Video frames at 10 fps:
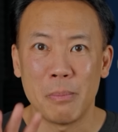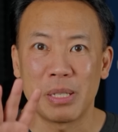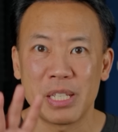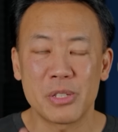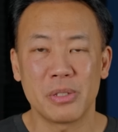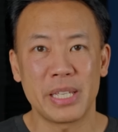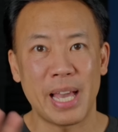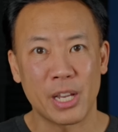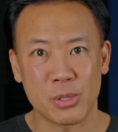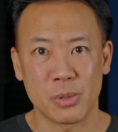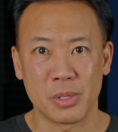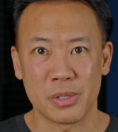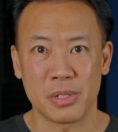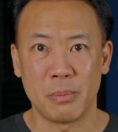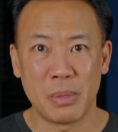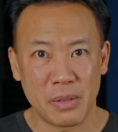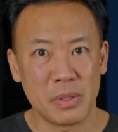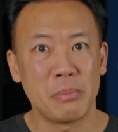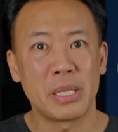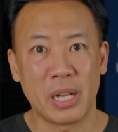But these are the extras above
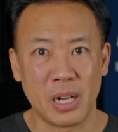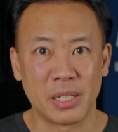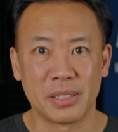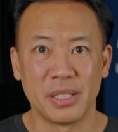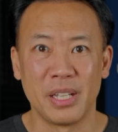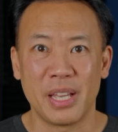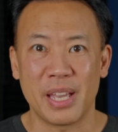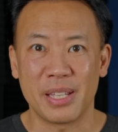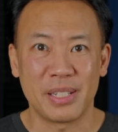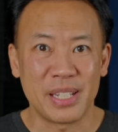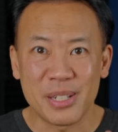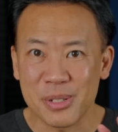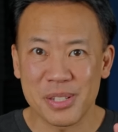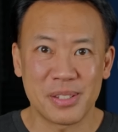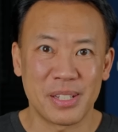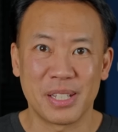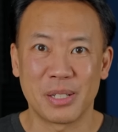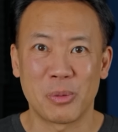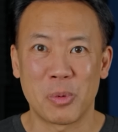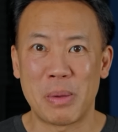and beyond. And here's the
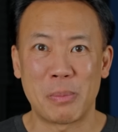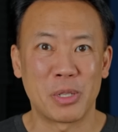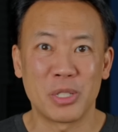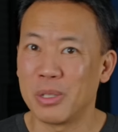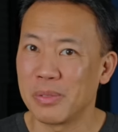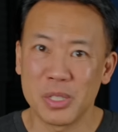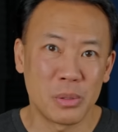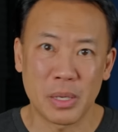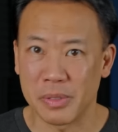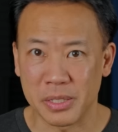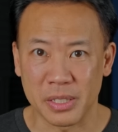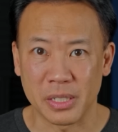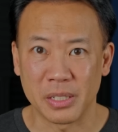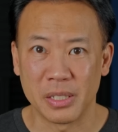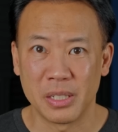thing remember, you don't have to do everything.